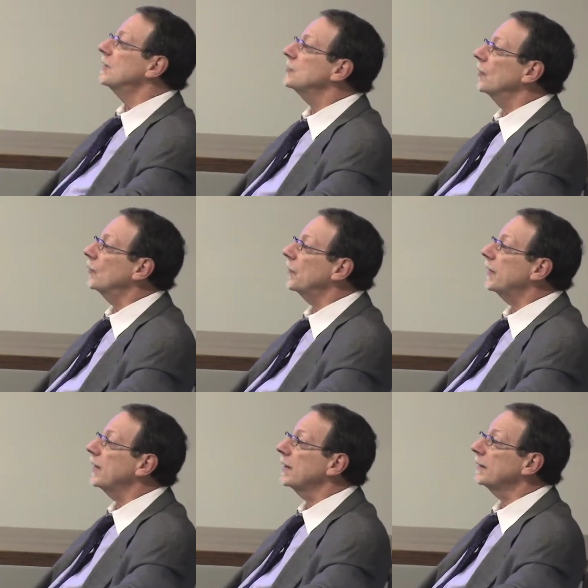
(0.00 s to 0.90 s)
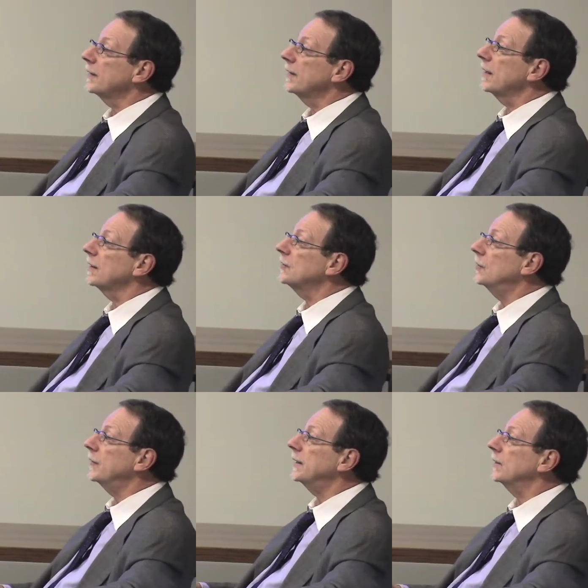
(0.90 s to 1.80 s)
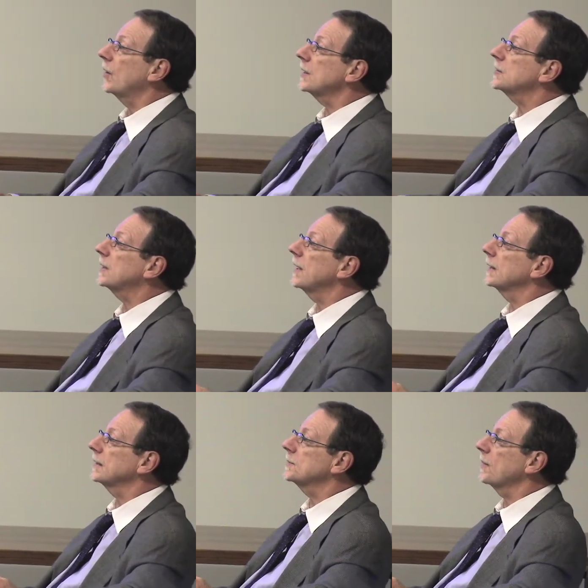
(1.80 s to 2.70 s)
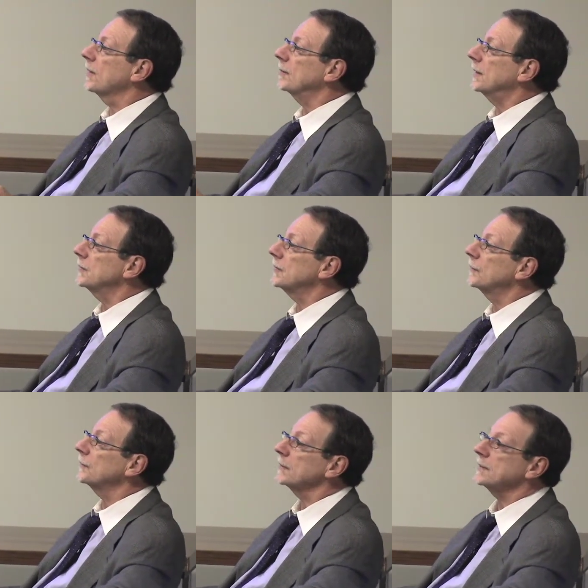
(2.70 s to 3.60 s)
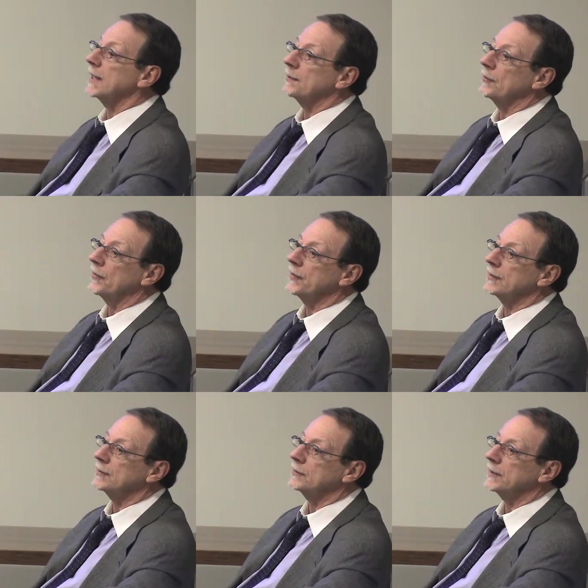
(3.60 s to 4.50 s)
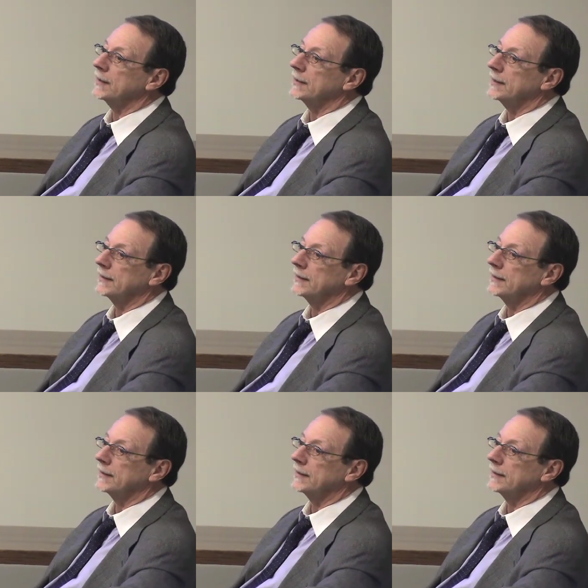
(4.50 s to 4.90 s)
so they're doing large-scale experiments. So, for example, they're doing